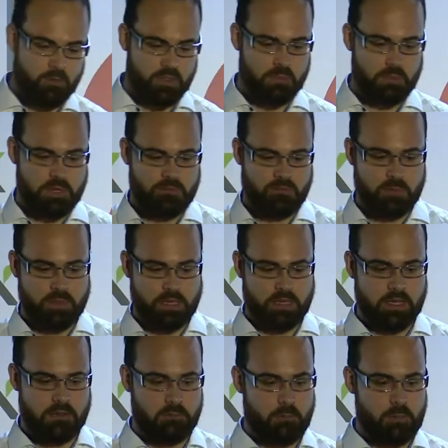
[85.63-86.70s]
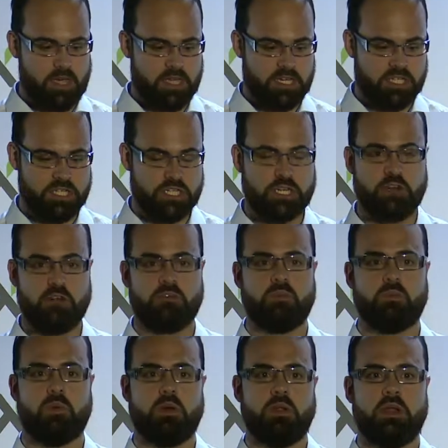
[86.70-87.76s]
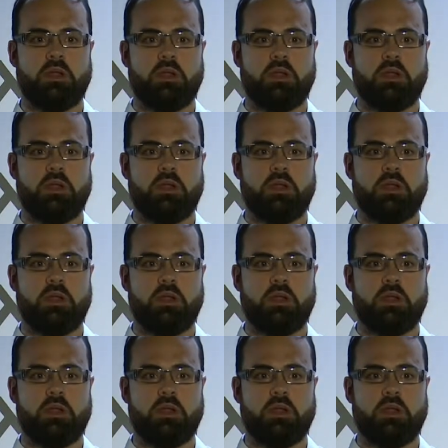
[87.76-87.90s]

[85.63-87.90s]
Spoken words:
with a bit of a bigger picture of what